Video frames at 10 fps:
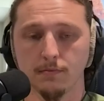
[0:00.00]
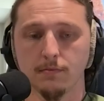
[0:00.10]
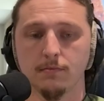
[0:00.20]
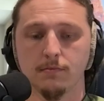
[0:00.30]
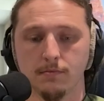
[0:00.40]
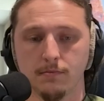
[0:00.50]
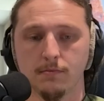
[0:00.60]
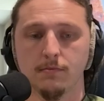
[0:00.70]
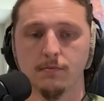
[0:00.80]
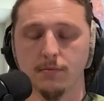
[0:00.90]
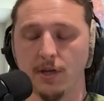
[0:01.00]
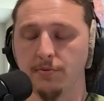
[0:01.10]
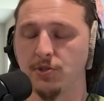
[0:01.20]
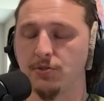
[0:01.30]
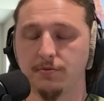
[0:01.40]
too much going on. That
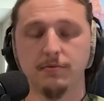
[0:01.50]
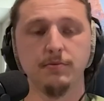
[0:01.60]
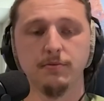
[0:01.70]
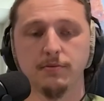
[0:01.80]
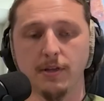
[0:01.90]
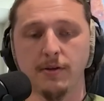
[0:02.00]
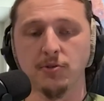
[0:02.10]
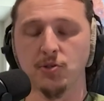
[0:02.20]
You're was, exhausted. That